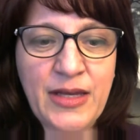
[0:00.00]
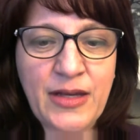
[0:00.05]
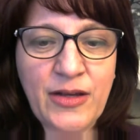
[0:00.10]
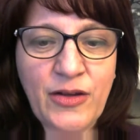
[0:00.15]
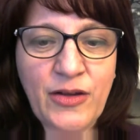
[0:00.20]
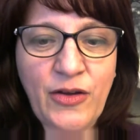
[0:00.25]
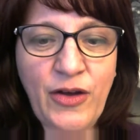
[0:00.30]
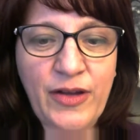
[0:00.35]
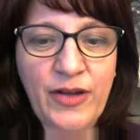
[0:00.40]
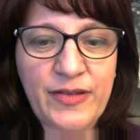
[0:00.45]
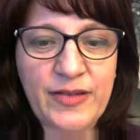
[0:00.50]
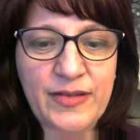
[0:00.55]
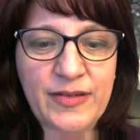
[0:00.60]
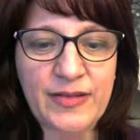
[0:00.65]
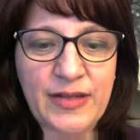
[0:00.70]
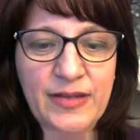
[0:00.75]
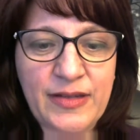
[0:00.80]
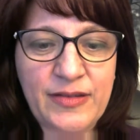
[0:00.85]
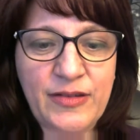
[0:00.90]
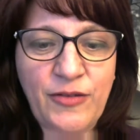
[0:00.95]
causes
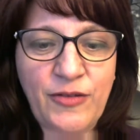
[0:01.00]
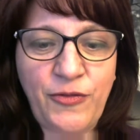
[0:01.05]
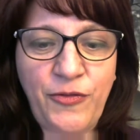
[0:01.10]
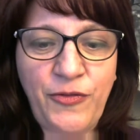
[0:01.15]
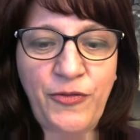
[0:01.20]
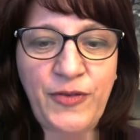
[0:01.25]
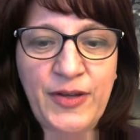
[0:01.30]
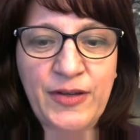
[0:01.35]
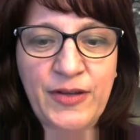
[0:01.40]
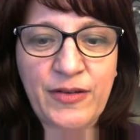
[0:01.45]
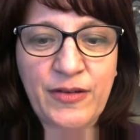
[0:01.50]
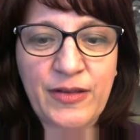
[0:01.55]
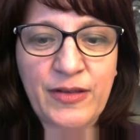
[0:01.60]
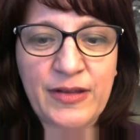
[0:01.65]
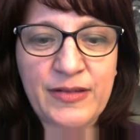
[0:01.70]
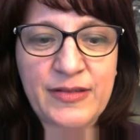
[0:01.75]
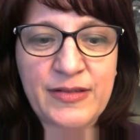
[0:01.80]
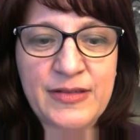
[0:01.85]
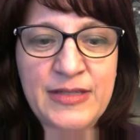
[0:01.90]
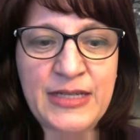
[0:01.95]
us to feel
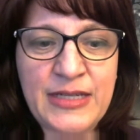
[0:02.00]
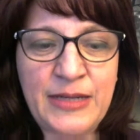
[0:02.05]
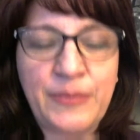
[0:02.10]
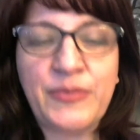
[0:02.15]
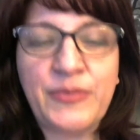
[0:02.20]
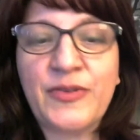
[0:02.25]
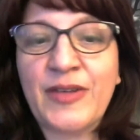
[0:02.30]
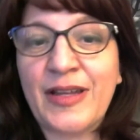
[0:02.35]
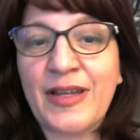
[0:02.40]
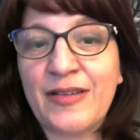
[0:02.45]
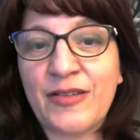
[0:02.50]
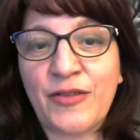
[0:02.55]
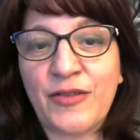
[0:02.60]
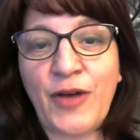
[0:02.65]
this deep sense of